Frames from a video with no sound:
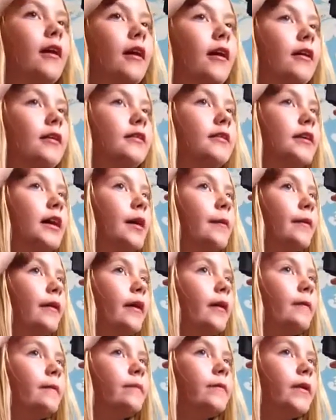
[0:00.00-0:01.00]
and dab
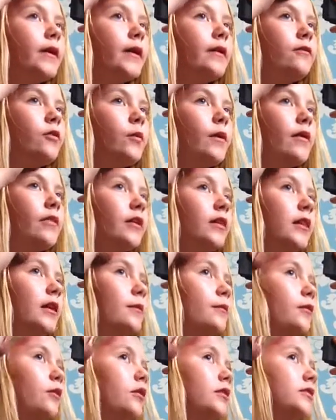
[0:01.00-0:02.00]
it over where the
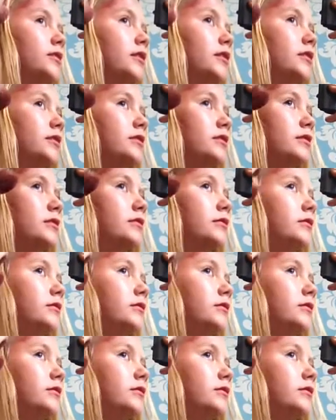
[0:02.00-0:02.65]
lip gloss is,